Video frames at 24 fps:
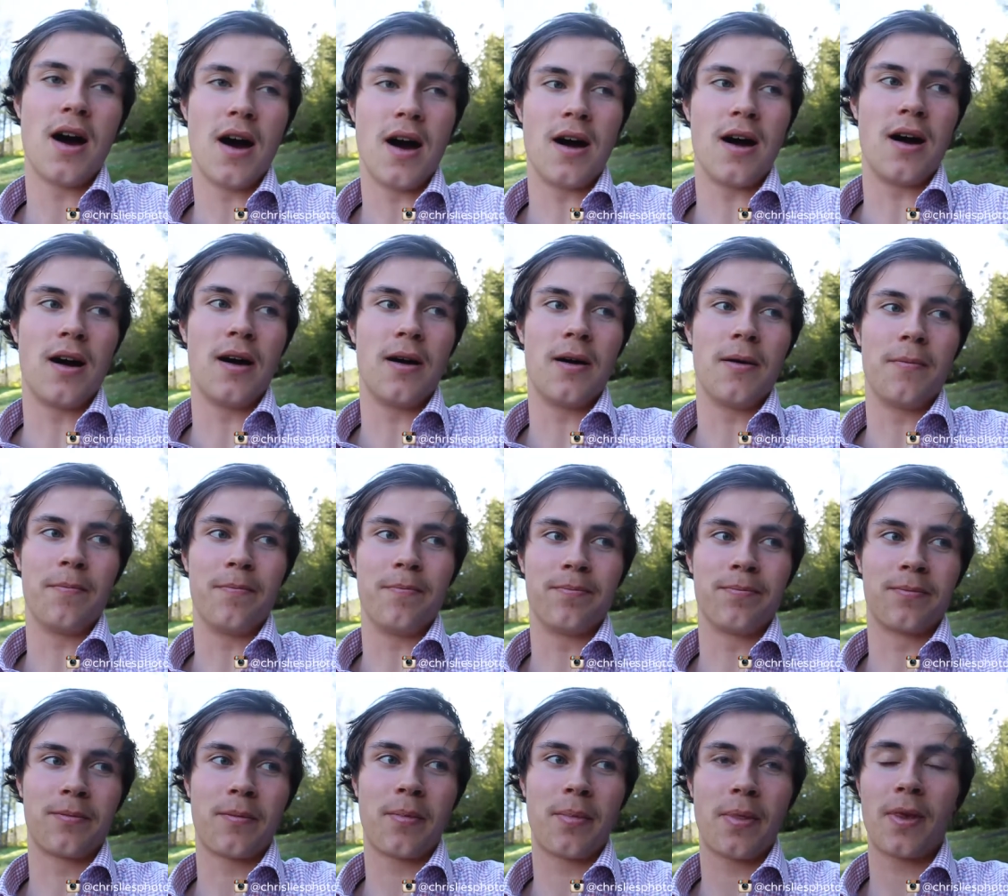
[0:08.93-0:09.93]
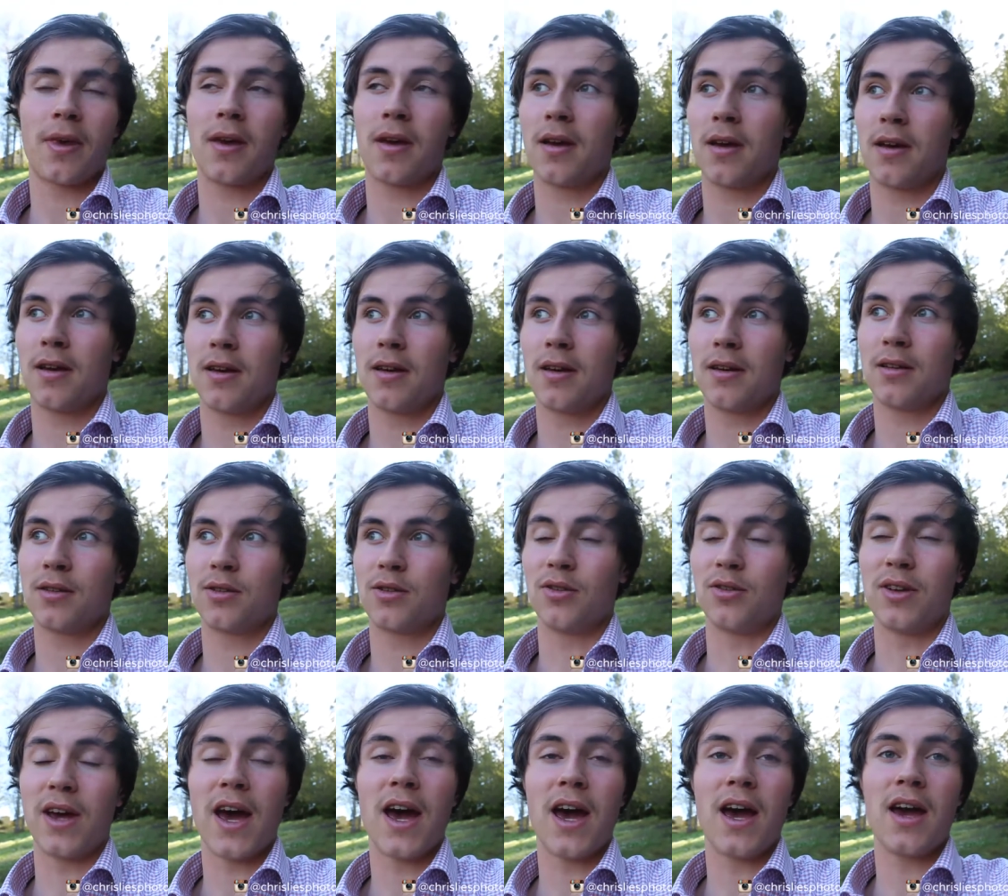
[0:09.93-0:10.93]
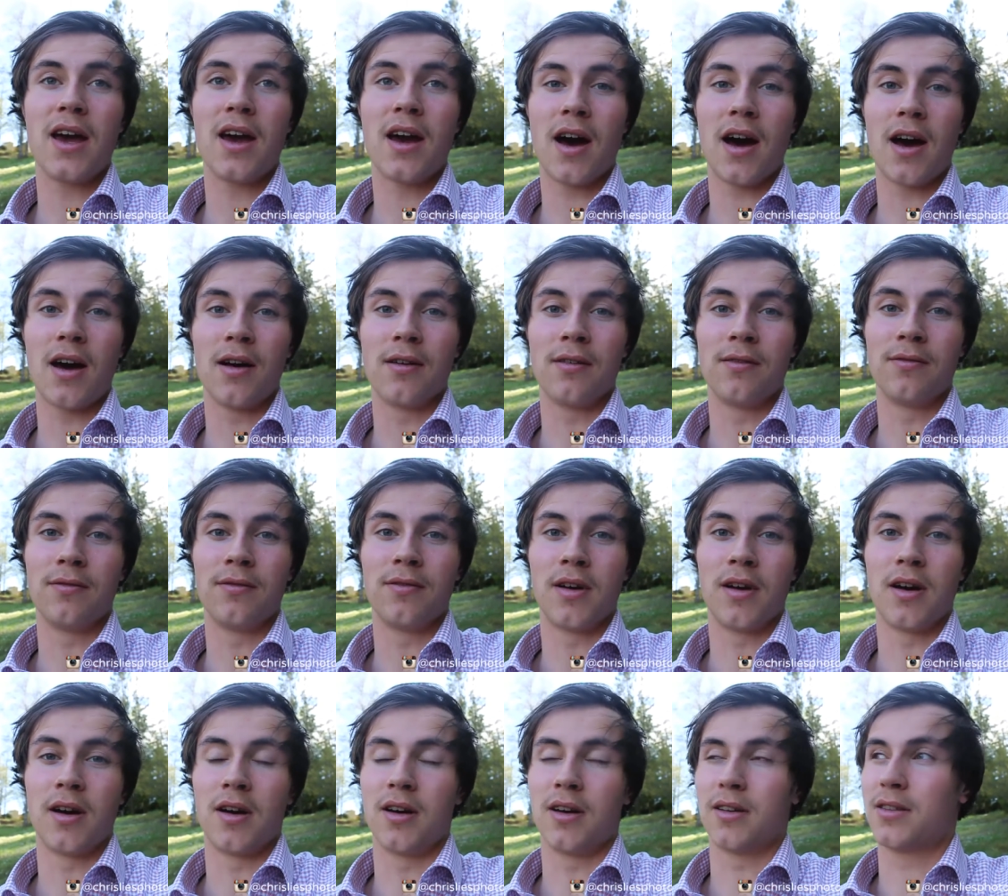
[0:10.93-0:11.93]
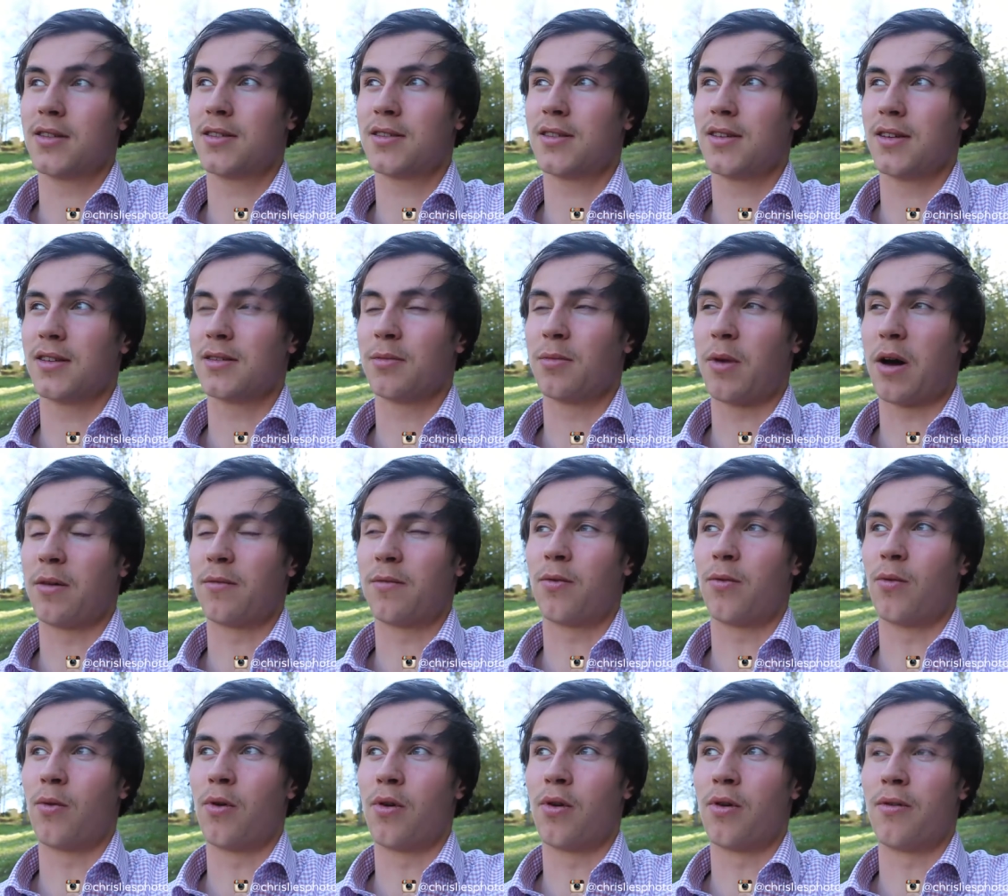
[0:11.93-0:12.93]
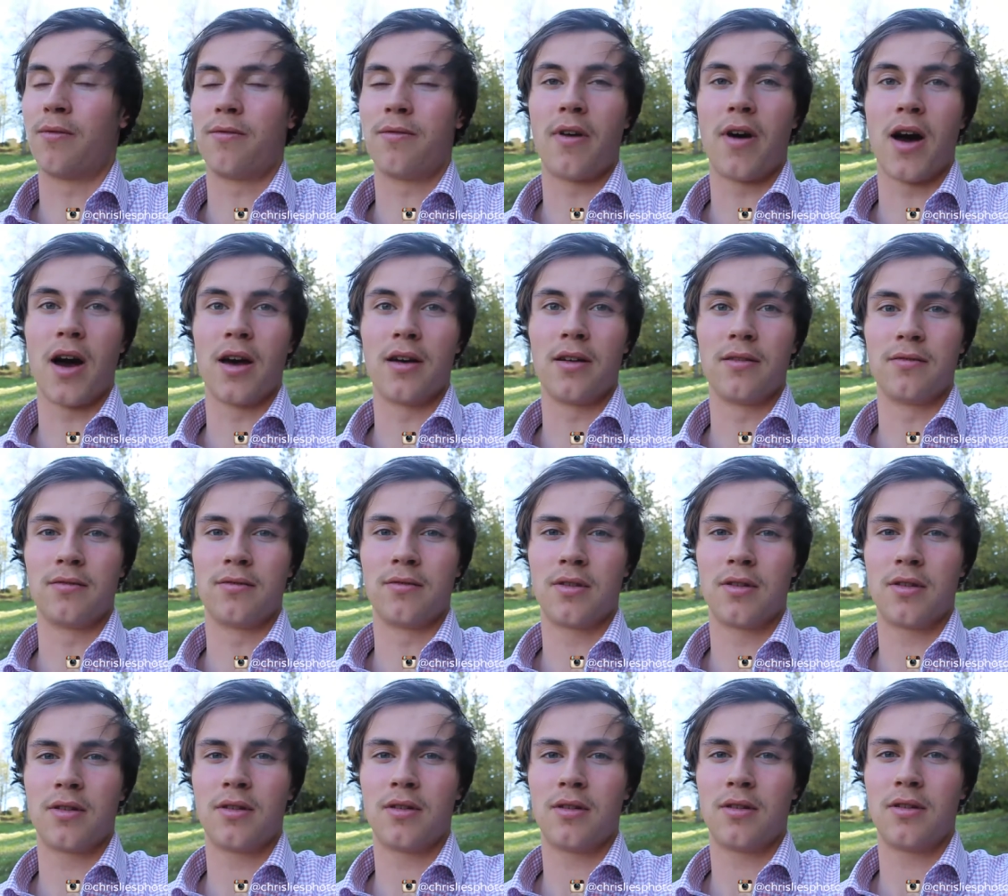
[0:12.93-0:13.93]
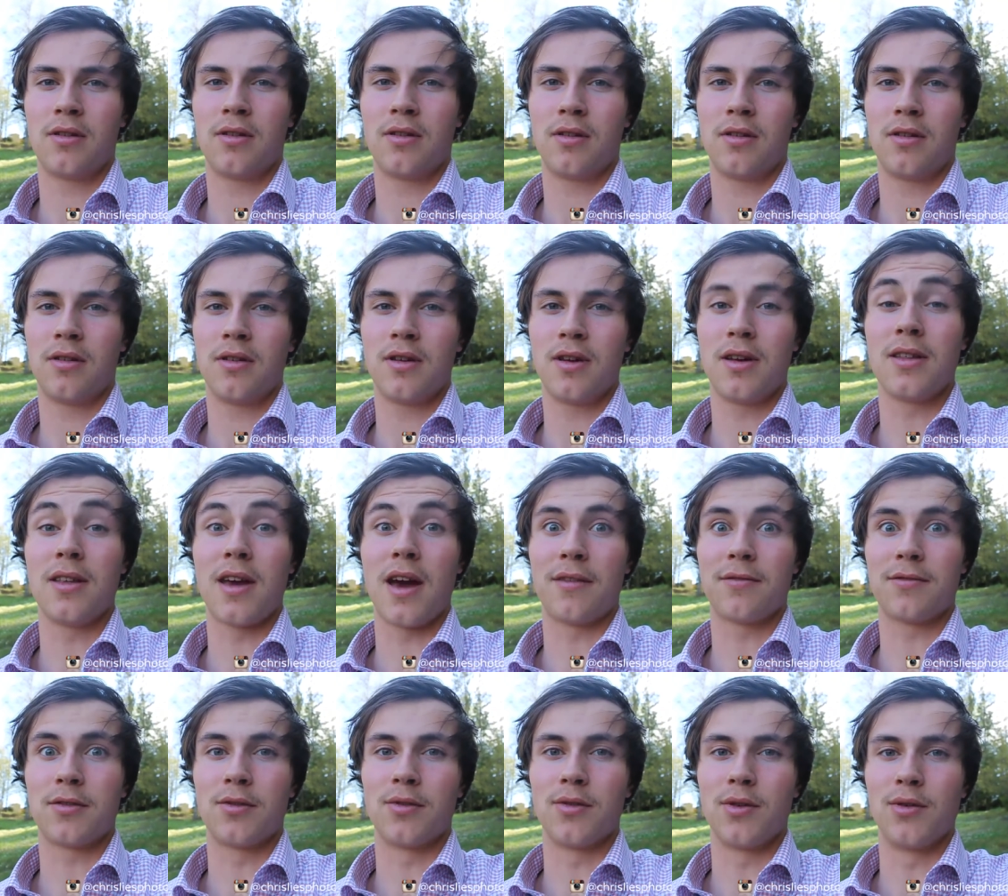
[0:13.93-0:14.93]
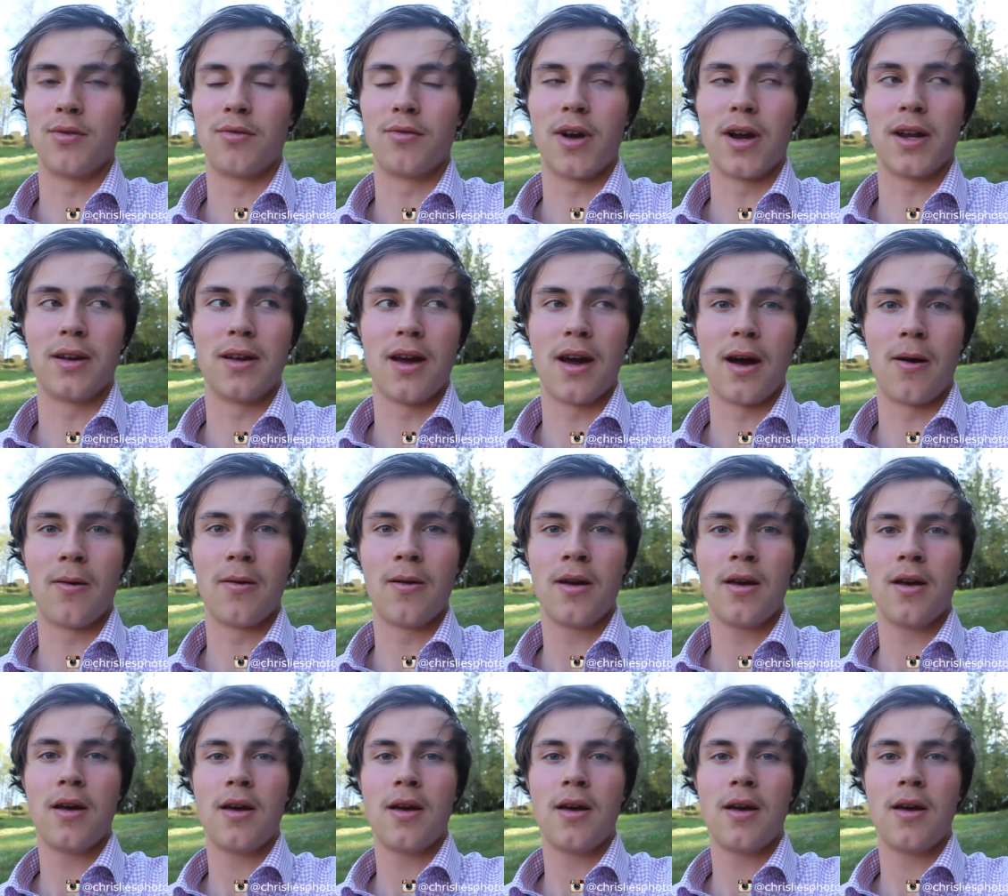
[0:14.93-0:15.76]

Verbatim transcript: Um, today I've uh, it's it's about four or five in the afternoon right now,